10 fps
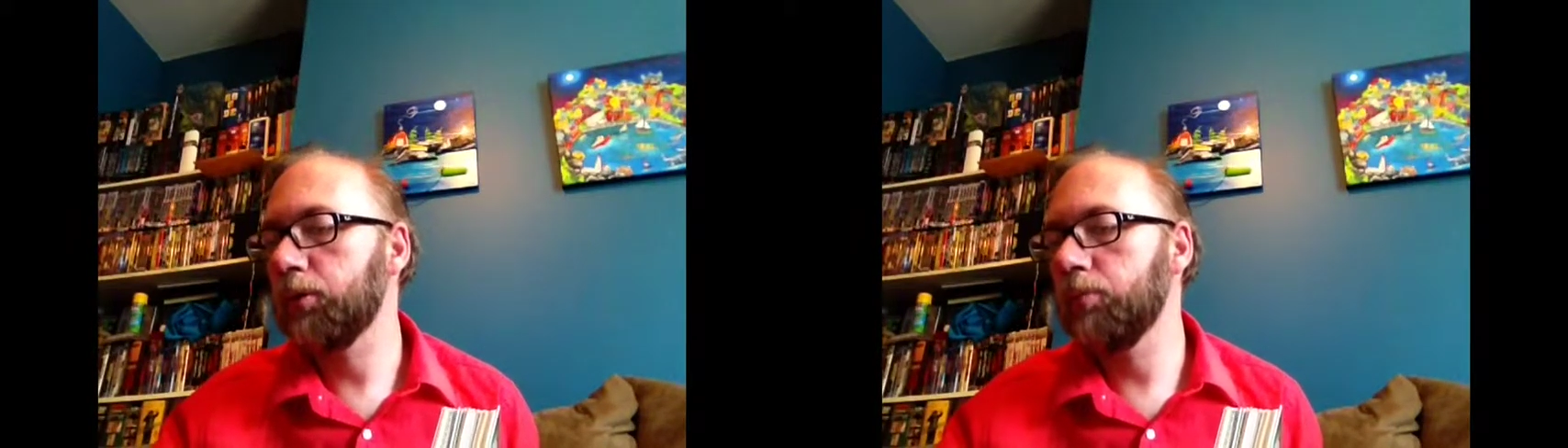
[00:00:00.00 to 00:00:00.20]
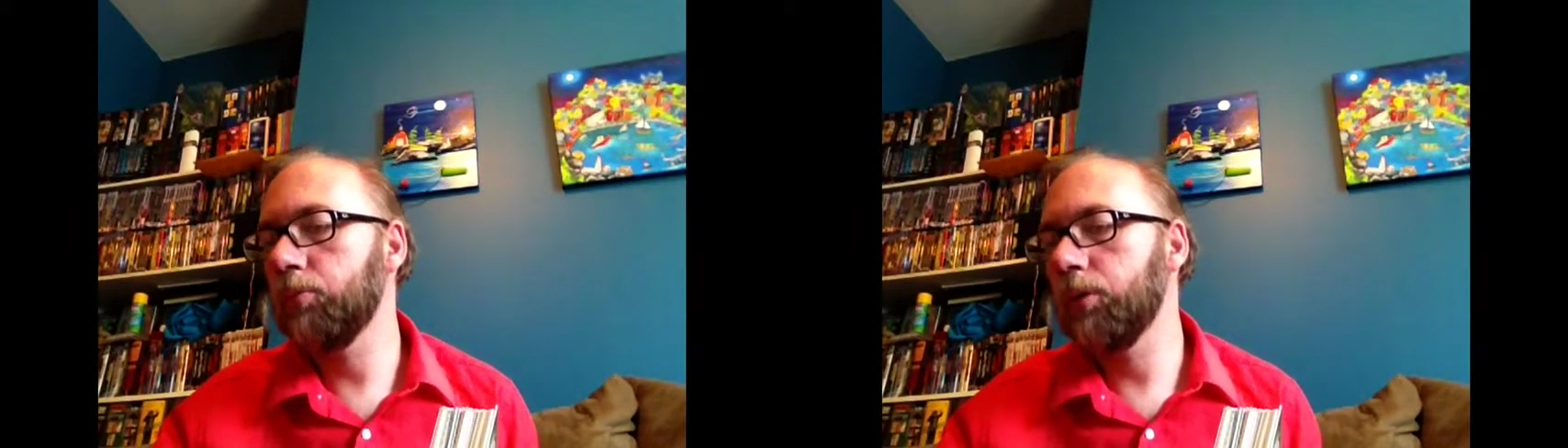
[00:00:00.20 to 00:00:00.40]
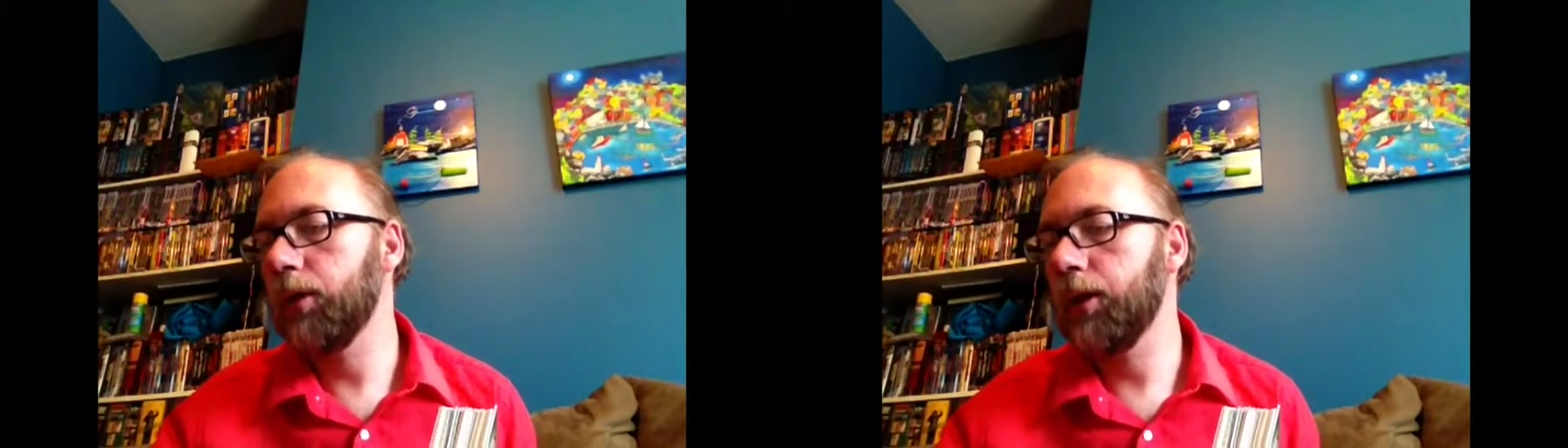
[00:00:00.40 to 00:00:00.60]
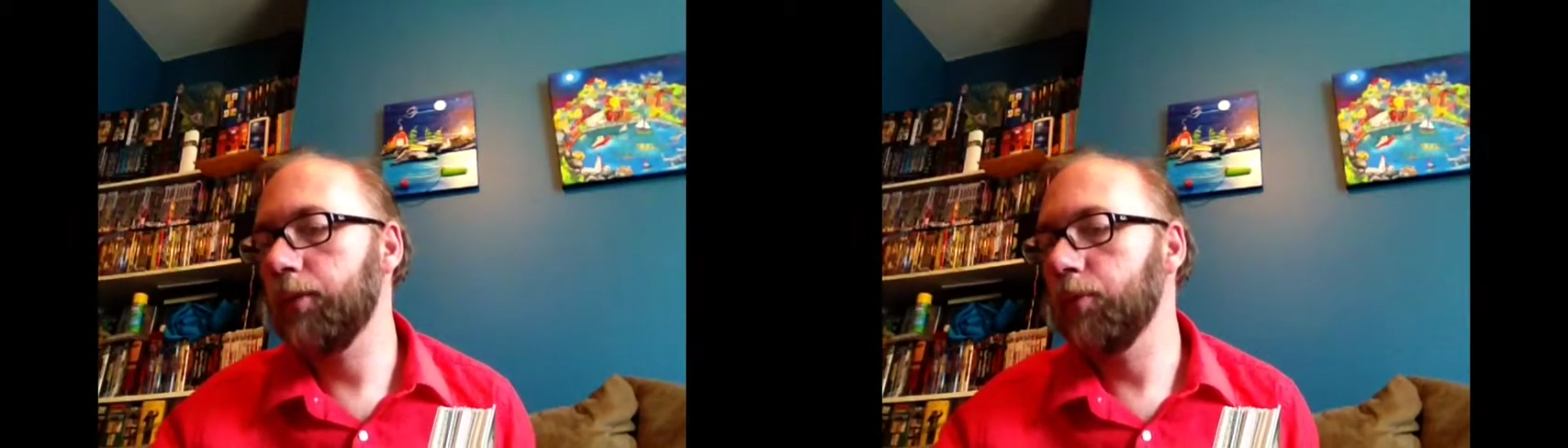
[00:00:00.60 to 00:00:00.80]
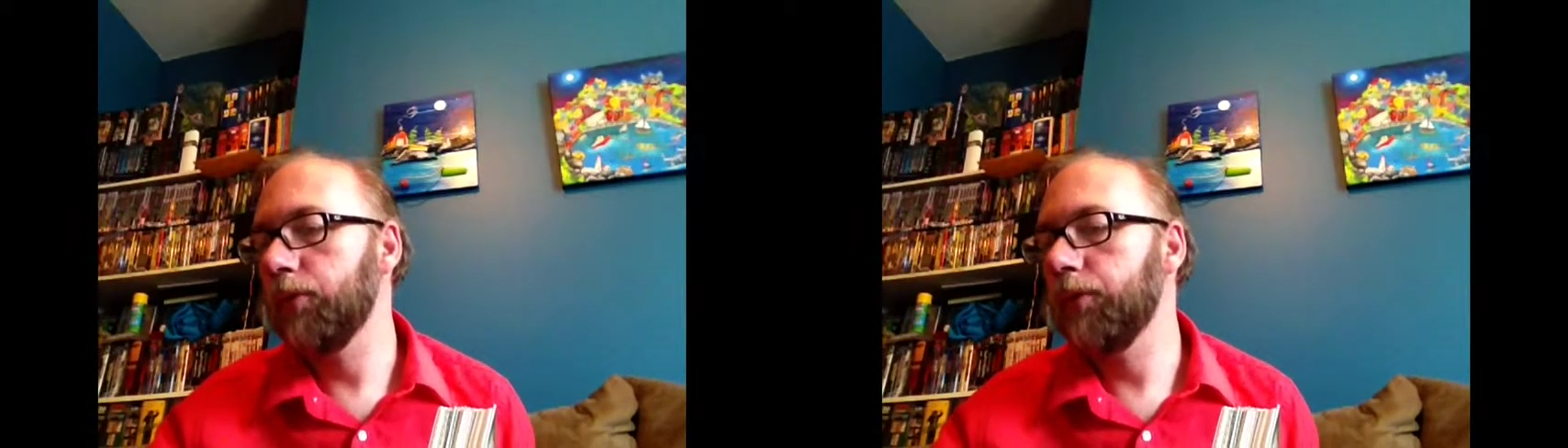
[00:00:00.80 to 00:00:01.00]
Ooh, had
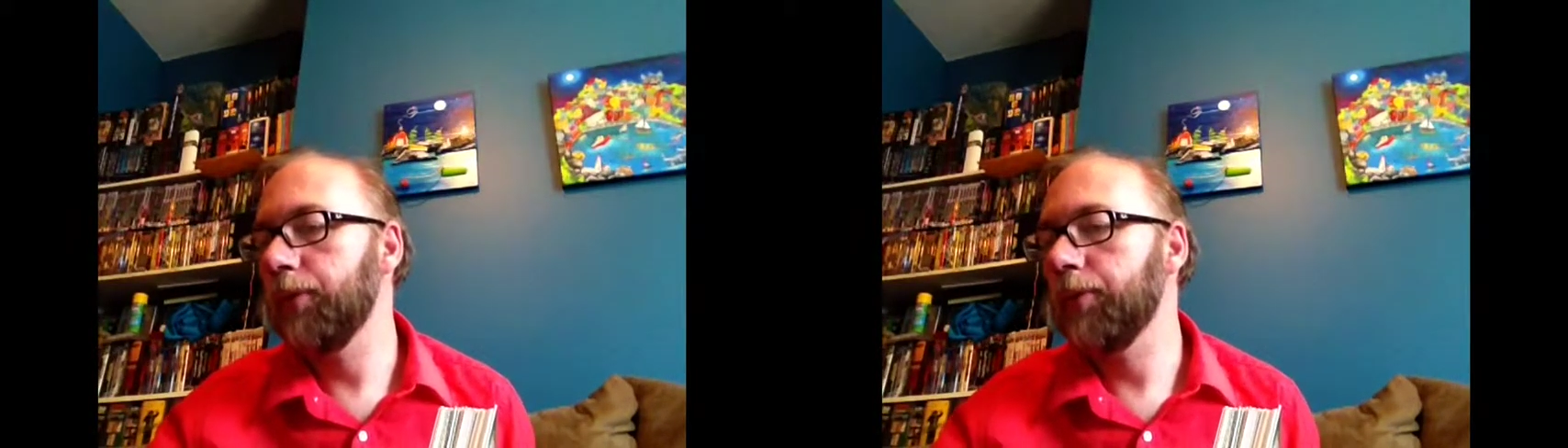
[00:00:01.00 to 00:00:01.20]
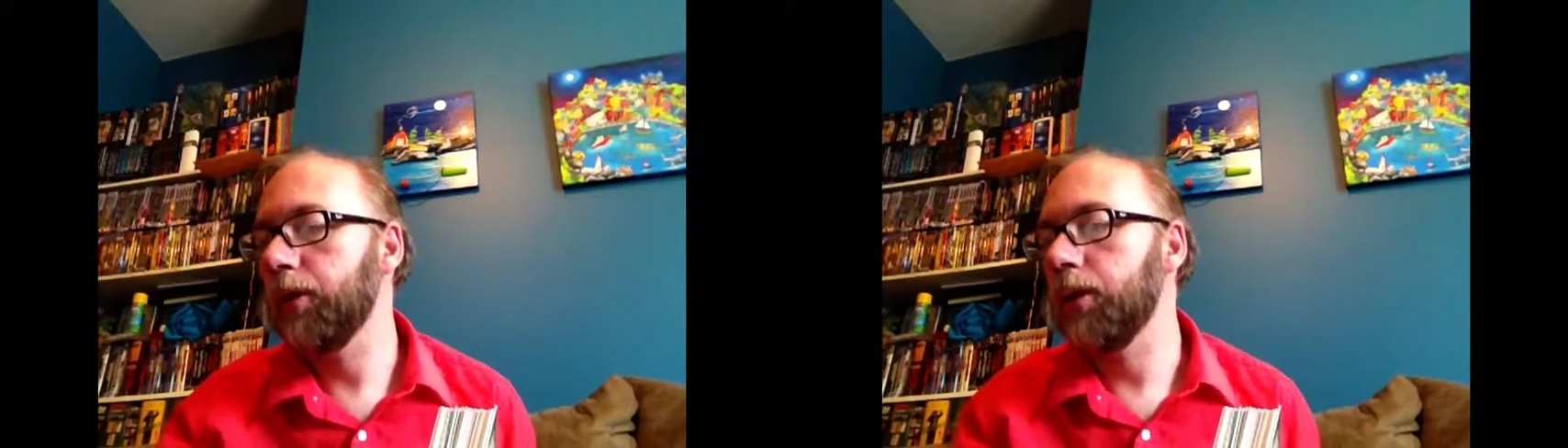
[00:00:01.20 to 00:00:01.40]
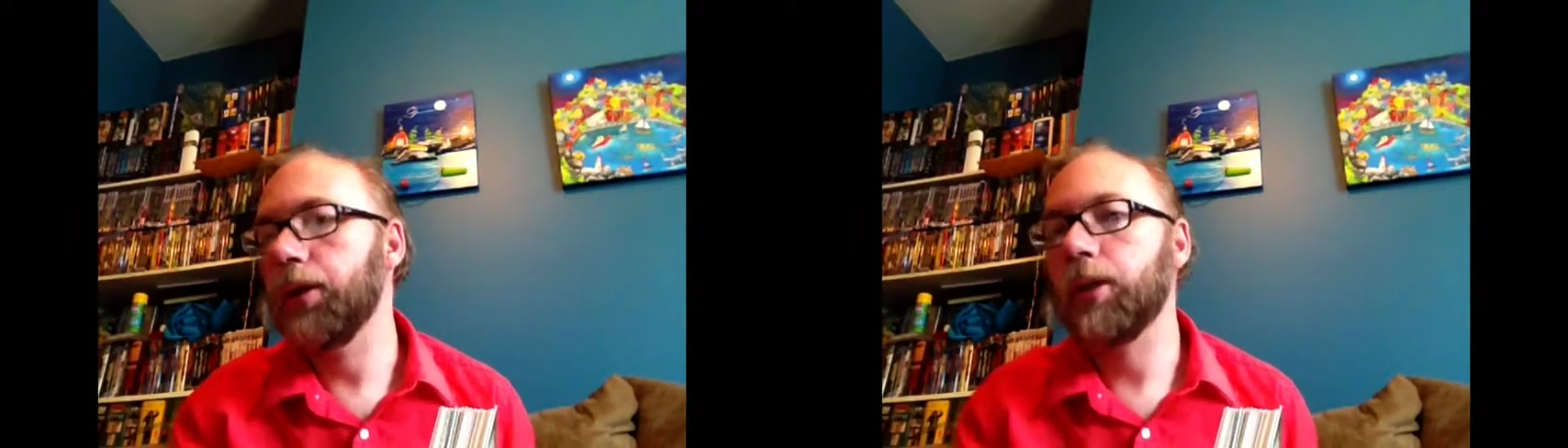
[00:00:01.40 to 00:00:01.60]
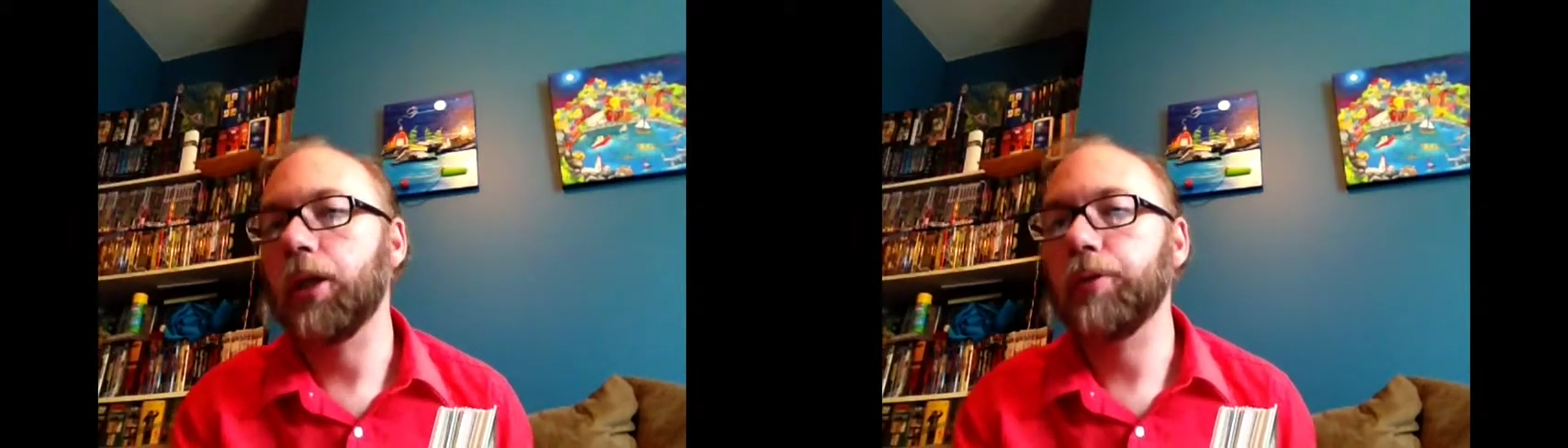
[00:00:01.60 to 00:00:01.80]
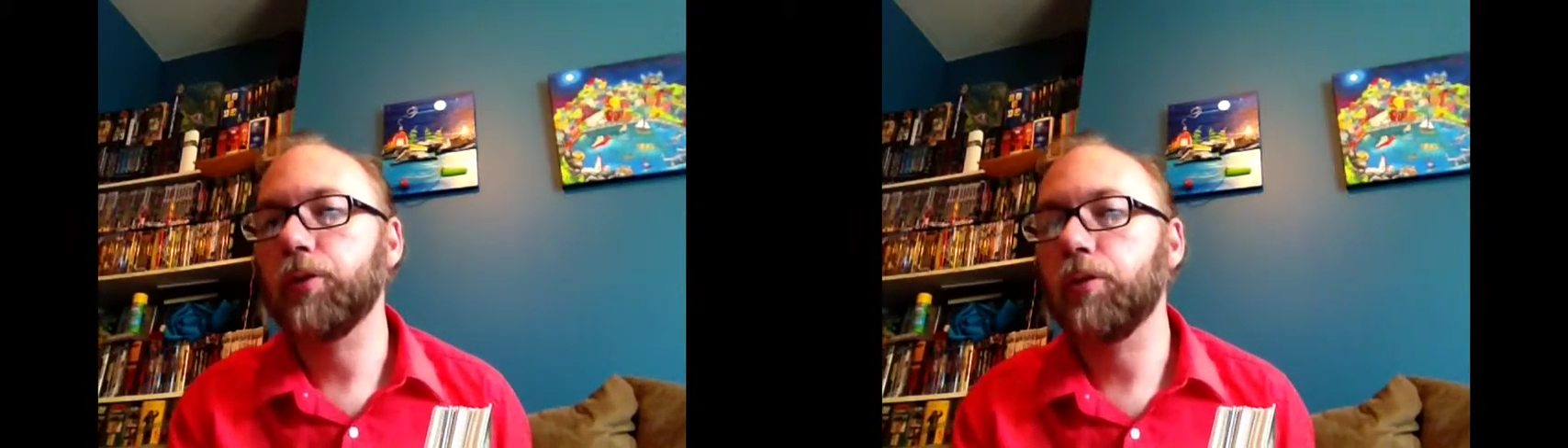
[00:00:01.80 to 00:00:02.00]
more fountain than I thought I
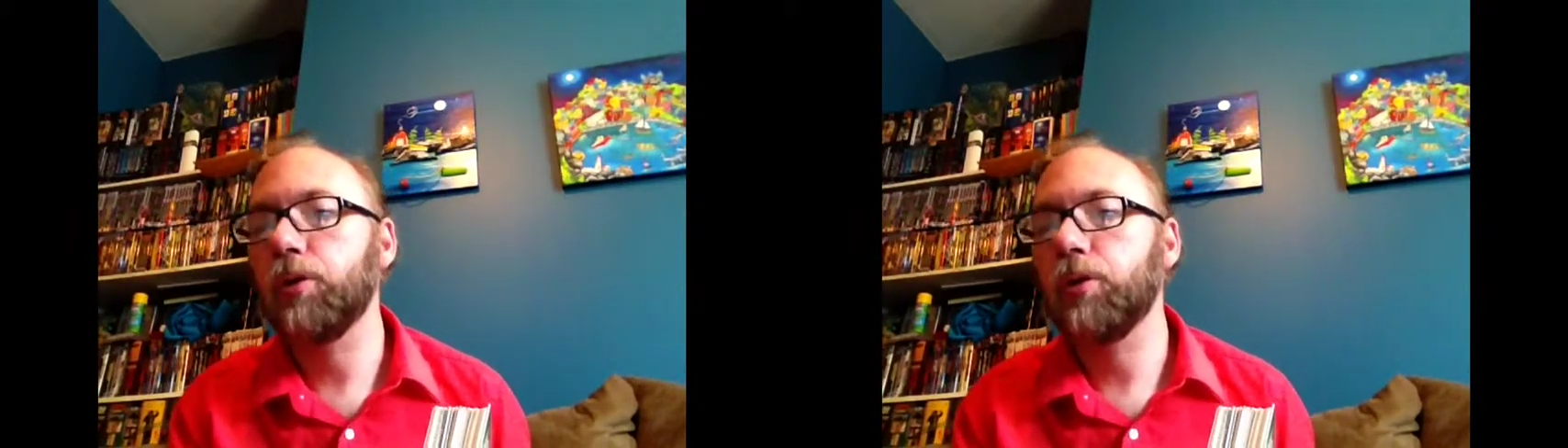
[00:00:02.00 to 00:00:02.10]
was going